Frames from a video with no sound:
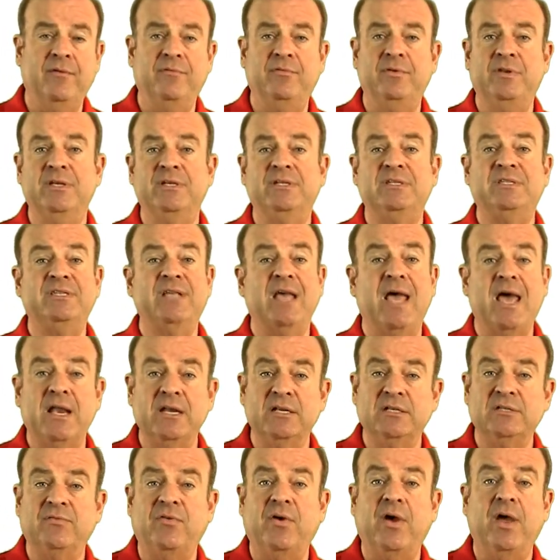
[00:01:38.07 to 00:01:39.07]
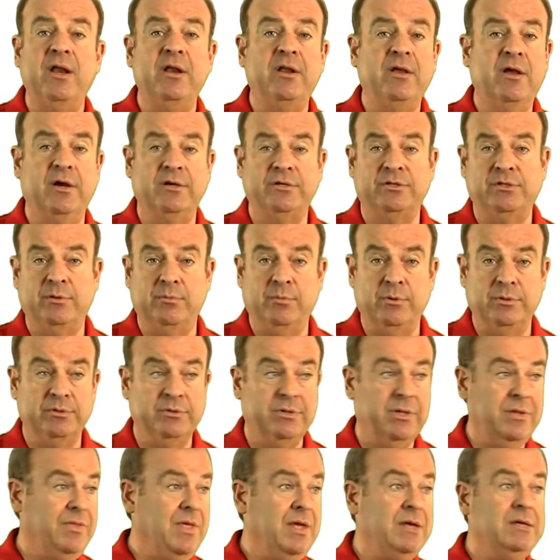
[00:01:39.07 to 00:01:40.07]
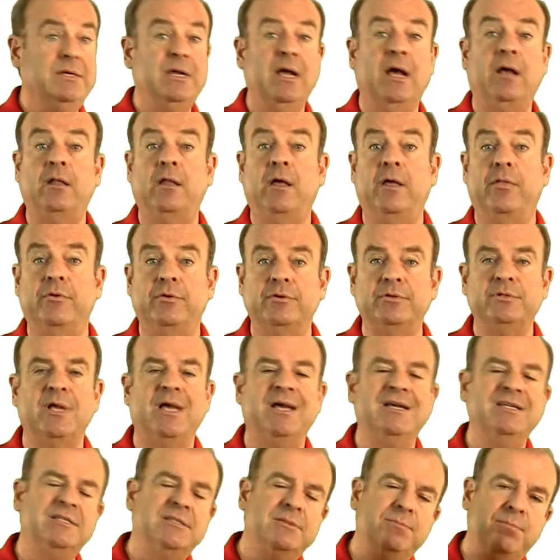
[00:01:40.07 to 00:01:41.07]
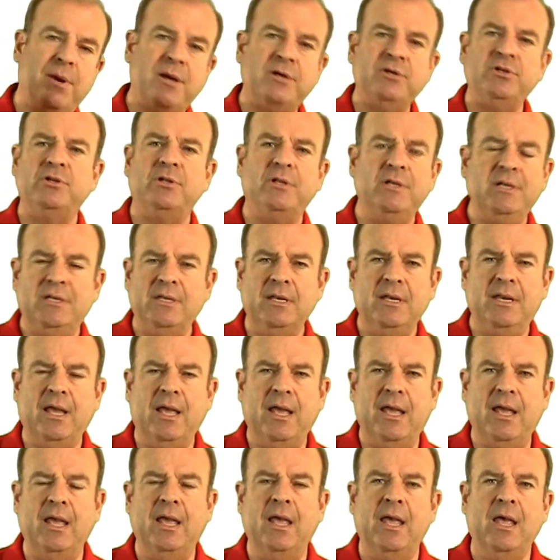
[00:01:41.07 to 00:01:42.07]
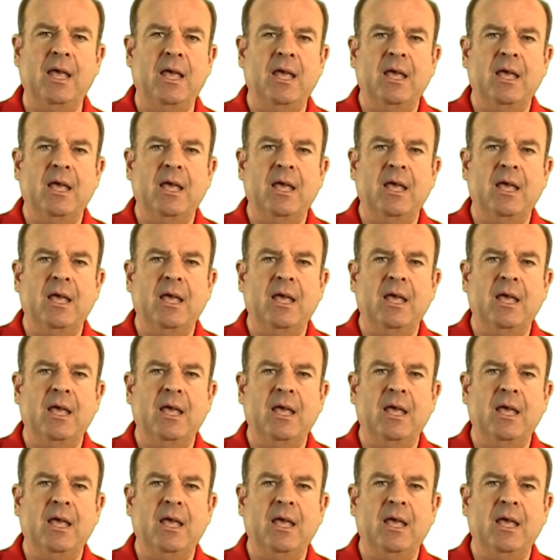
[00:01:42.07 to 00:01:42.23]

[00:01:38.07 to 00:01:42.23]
of dissatisfied customers that then tell others, especially today.